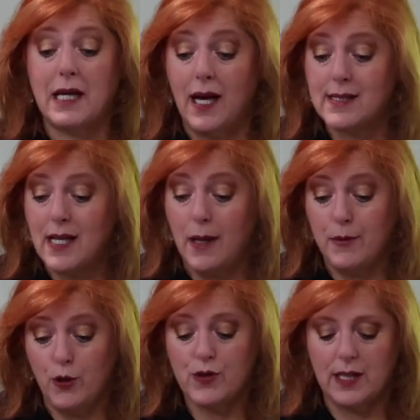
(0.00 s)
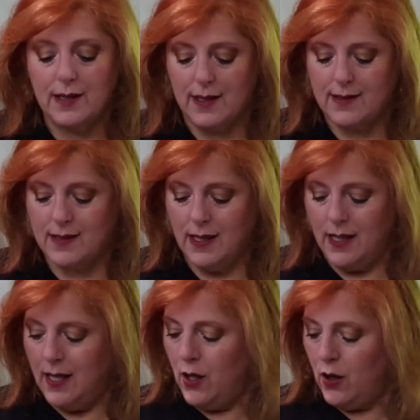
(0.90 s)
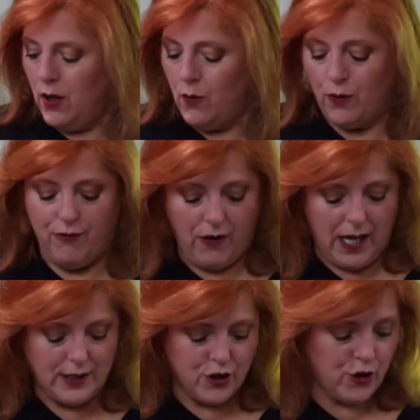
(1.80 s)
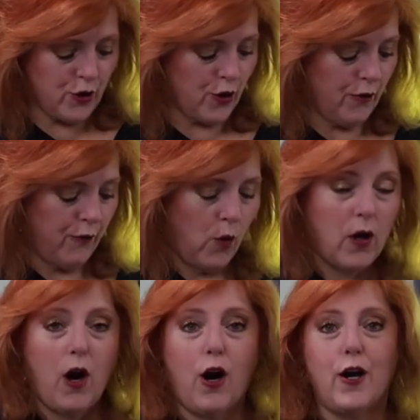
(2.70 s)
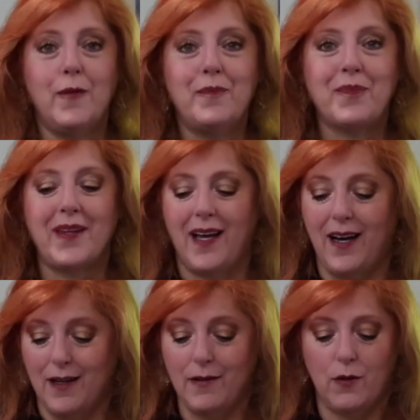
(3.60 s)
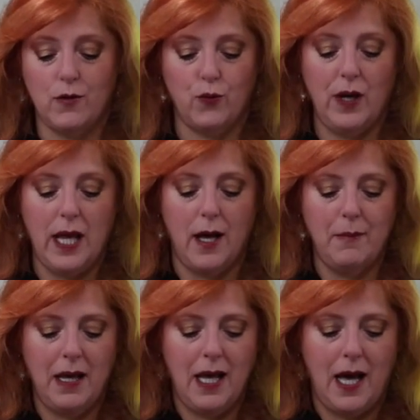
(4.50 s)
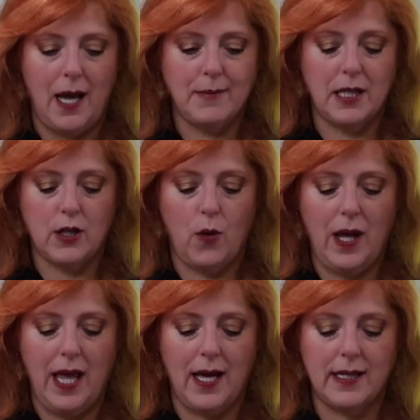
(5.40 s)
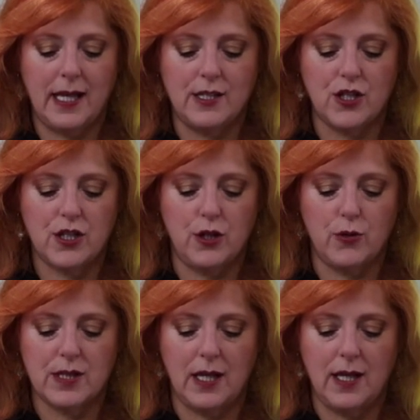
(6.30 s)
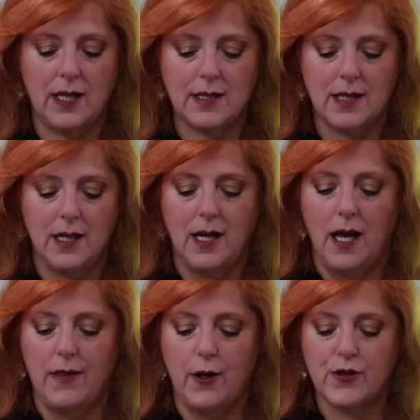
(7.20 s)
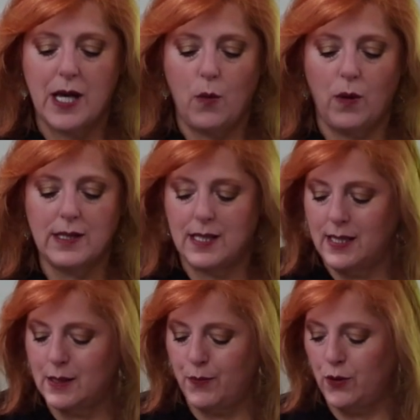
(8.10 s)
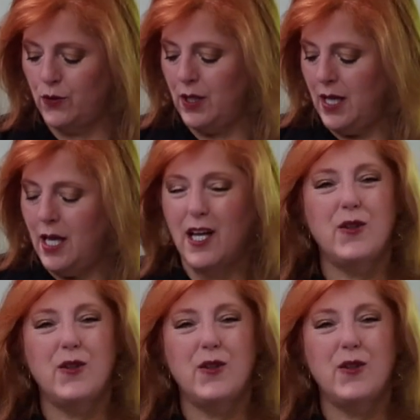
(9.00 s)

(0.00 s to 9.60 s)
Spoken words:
And because I'm using this refined sugar for our rim, I'm going to go ahead and just use it. And there's that 1 teaspoon.